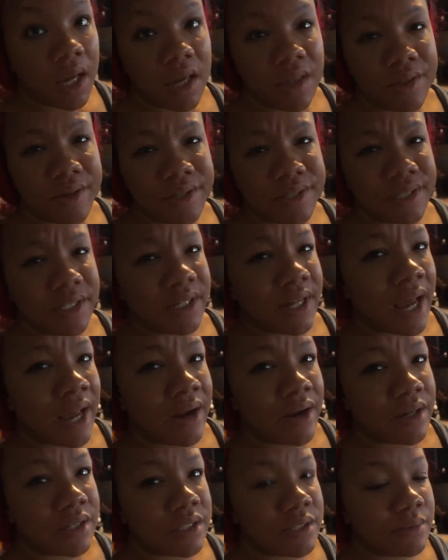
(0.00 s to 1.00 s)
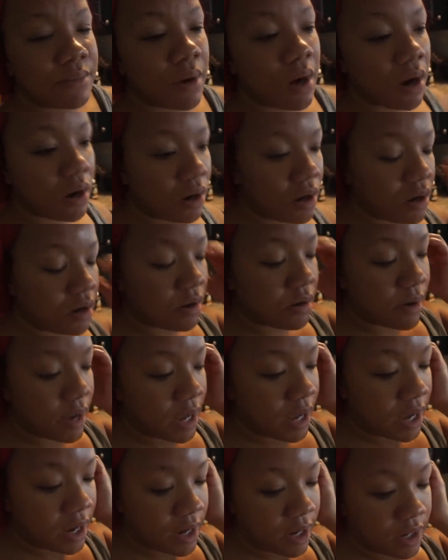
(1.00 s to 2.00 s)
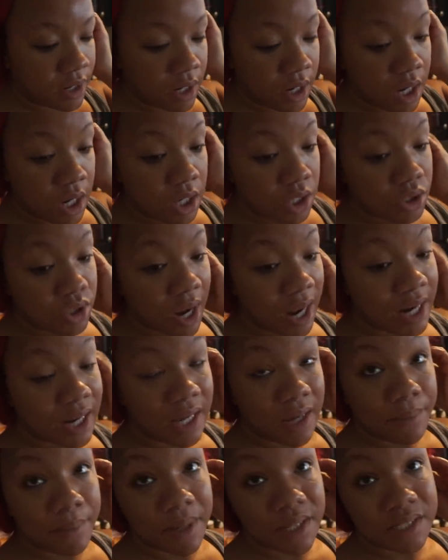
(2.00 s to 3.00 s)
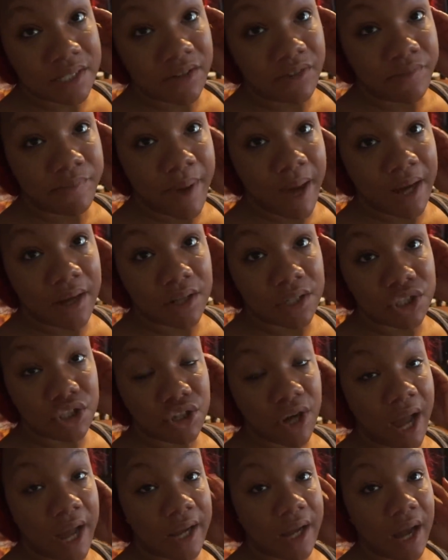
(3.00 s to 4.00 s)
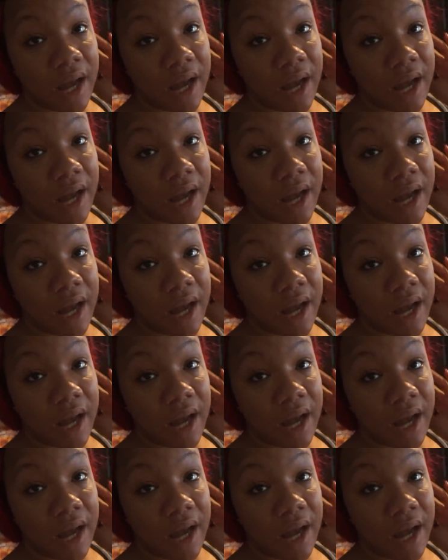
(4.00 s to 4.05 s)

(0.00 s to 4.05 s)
either tonight or tomorrow and try to get myself back on track.